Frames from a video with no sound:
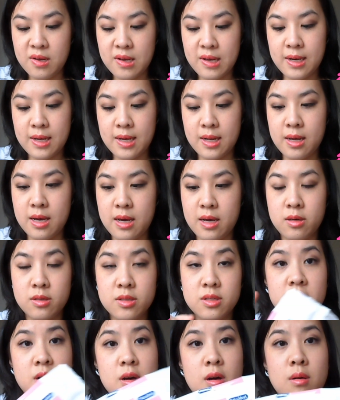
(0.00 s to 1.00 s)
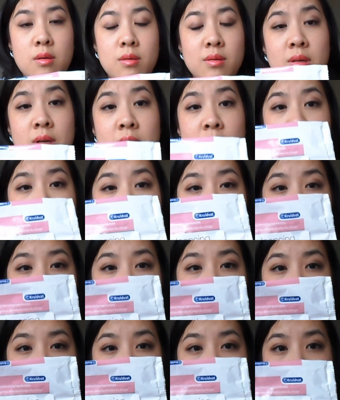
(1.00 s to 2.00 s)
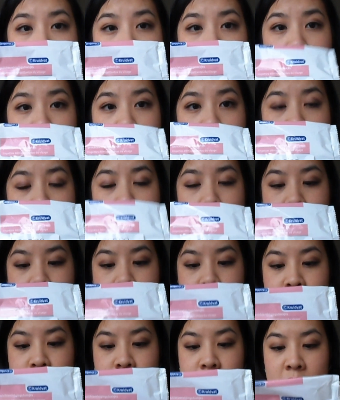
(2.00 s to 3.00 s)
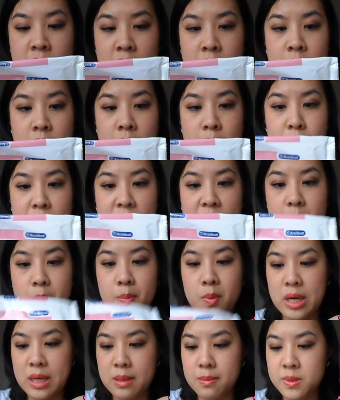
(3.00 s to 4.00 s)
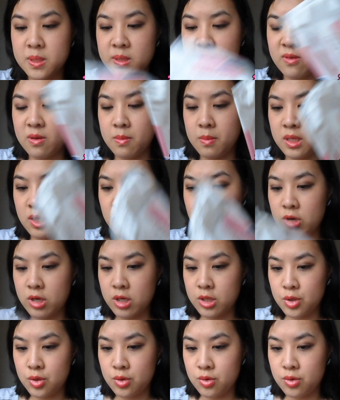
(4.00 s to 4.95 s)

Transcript: So, and then I also used up makeup wipes